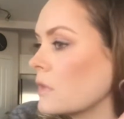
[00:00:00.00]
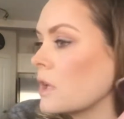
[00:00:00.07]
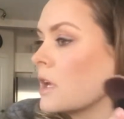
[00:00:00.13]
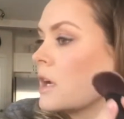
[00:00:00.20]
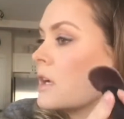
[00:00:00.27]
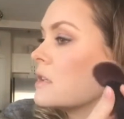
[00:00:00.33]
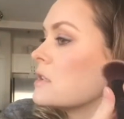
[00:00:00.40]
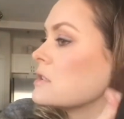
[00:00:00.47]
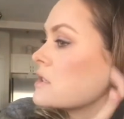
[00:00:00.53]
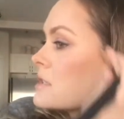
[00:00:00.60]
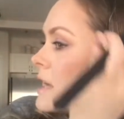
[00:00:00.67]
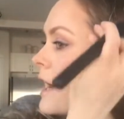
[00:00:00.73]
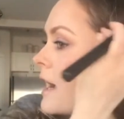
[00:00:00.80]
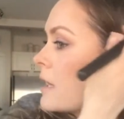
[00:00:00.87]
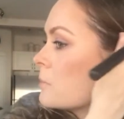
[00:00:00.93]
And then just
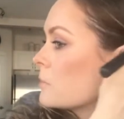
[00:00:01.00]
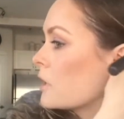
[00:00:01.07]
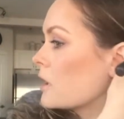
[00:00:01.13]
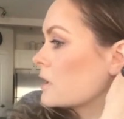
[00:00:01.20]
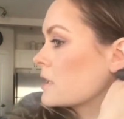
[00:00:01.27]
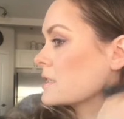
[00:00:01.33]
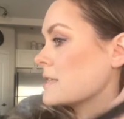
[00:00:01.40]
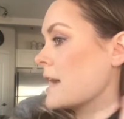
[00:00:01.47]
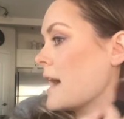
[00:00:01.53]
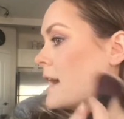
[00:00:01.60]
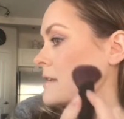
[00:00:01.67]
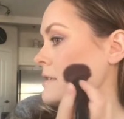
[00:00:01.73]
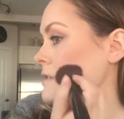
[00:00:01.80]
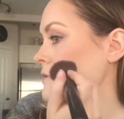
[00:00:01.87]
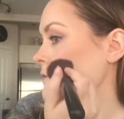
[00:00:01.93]
add product
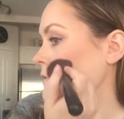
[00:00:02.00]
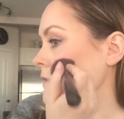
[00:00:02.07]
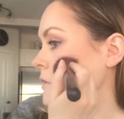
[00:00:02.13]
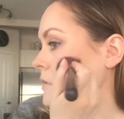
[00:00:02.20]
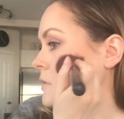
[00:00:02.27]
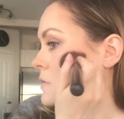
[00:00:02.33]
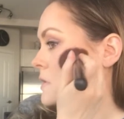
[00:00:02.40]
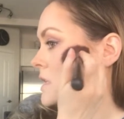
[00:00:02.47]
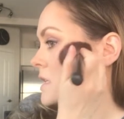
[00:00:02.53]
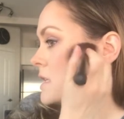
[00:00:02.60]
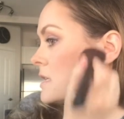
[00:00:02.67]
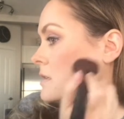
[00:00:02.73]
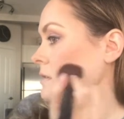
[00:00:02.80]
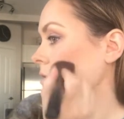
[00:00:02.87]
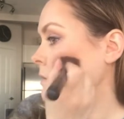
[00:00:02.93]
as you feel you need it.
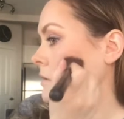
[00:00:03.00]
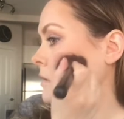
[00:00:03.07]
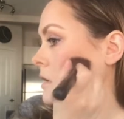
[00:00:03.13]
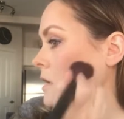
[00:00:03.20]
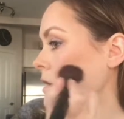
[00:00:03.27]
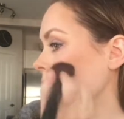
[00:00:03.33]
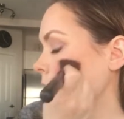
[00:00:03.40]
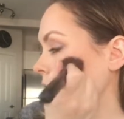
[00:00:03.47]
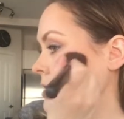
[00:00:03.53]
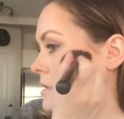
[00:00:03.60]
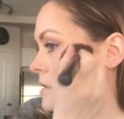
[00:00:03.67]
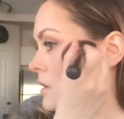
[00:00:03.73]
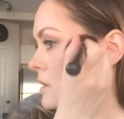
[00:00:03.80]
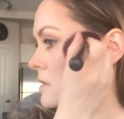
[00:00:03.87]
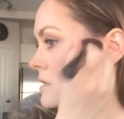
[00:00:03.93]

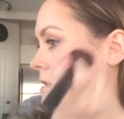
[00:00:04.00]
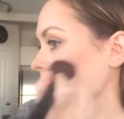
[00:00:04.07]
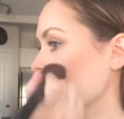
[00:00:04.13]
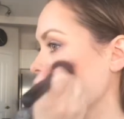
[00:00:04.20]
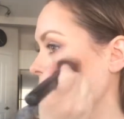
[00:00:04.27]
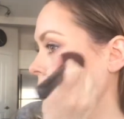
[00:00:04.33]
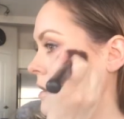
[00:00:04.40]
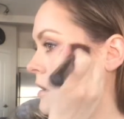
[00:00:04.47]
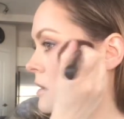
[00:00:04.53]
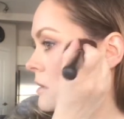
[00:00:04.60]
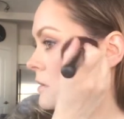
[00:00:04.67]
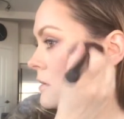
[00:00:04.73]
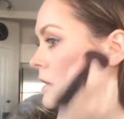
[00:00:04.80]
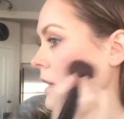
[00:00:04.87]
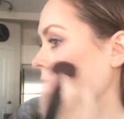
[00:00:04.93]
Start small,
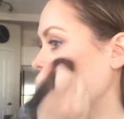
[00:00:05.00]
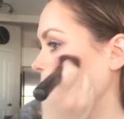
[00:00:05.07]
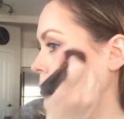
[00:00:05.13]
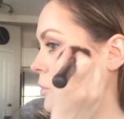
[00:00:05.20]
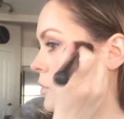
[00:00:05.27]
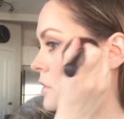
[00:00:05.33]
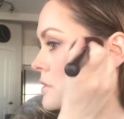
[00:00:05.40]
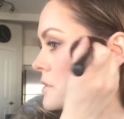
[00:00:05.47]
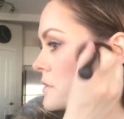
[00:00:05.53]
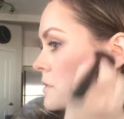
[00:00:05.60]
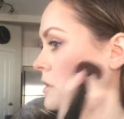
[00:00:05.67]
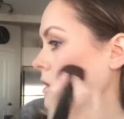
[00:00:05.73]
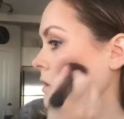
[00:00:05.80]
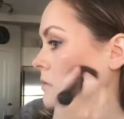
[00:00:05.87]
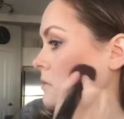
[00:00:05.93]
add more as you
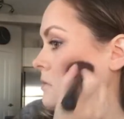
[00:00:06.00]
go.